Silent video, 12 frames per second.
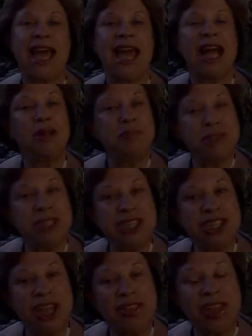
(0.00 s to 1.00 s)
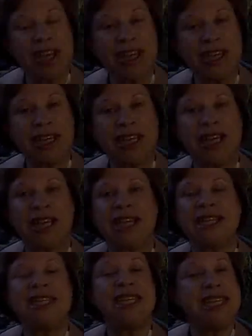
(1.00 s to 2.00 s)
helped each other,
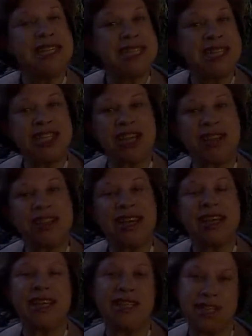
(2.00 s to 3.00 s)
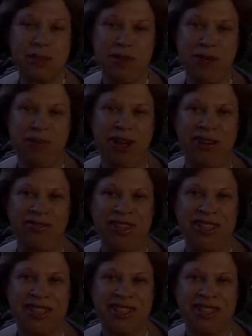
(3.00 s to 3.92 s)
teased each other. It has been marvelous.